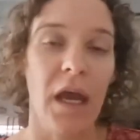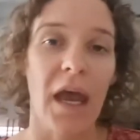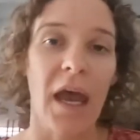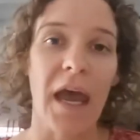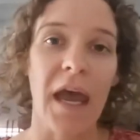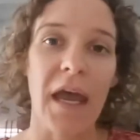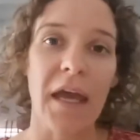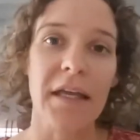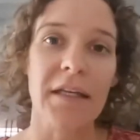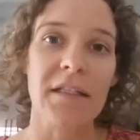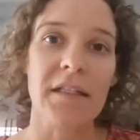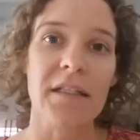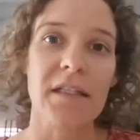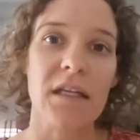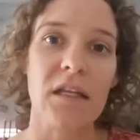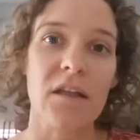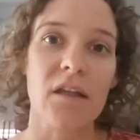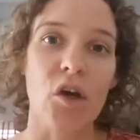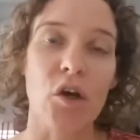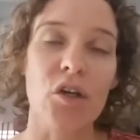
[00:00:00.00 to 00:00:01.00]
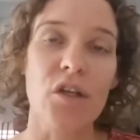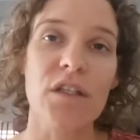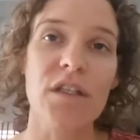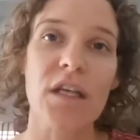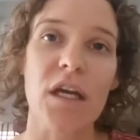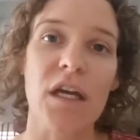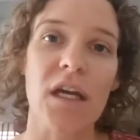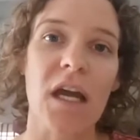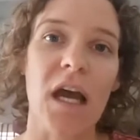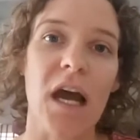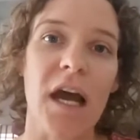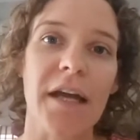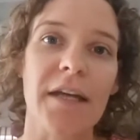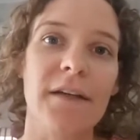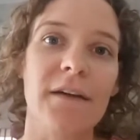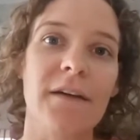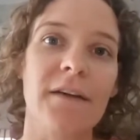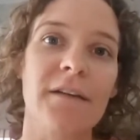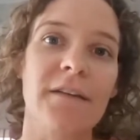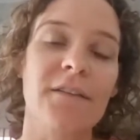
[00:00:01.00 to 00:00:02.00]
And those are kind
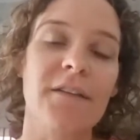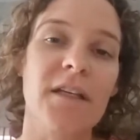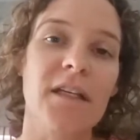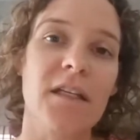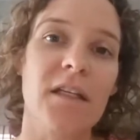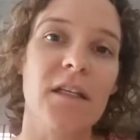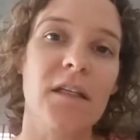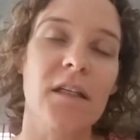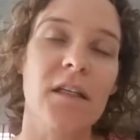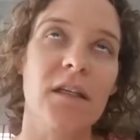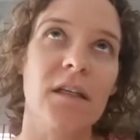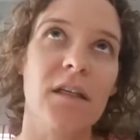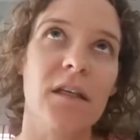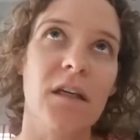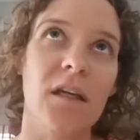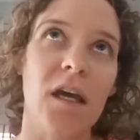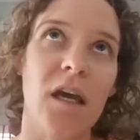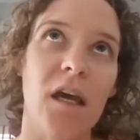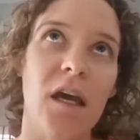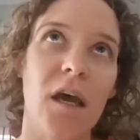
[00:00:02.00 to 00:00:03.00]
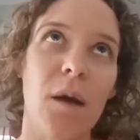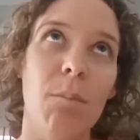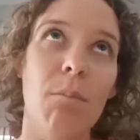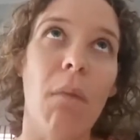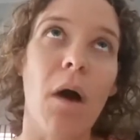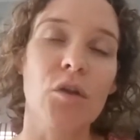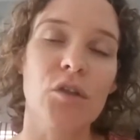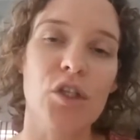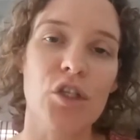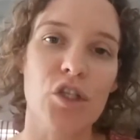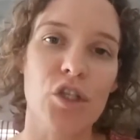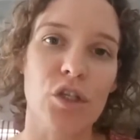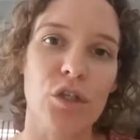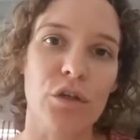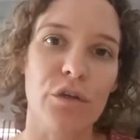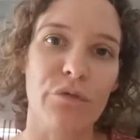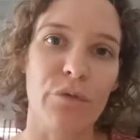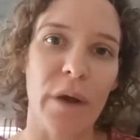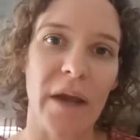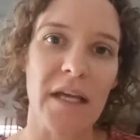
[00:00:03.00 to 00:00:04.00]
of a multitude
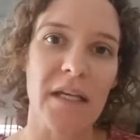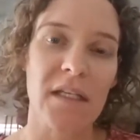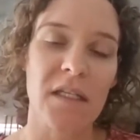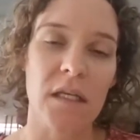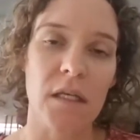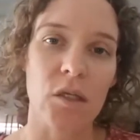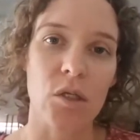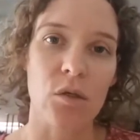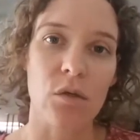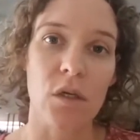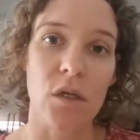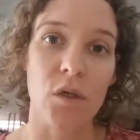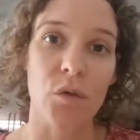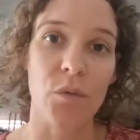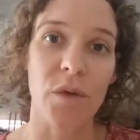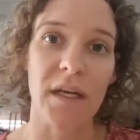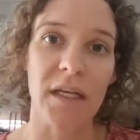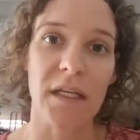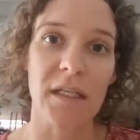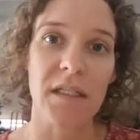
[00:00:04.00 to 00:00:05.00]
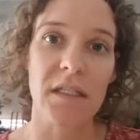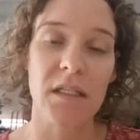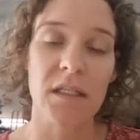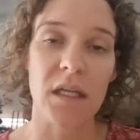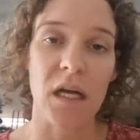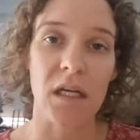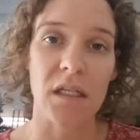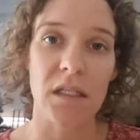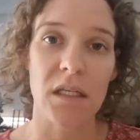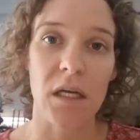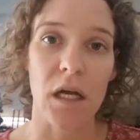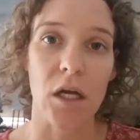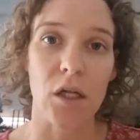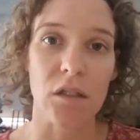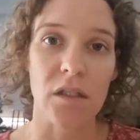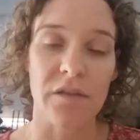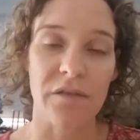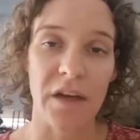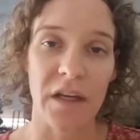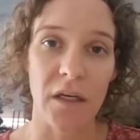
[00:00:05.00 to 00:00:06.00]
of ways that you can really start to
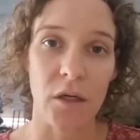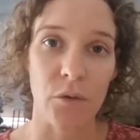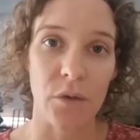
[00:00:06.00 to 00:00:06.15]
cultivate a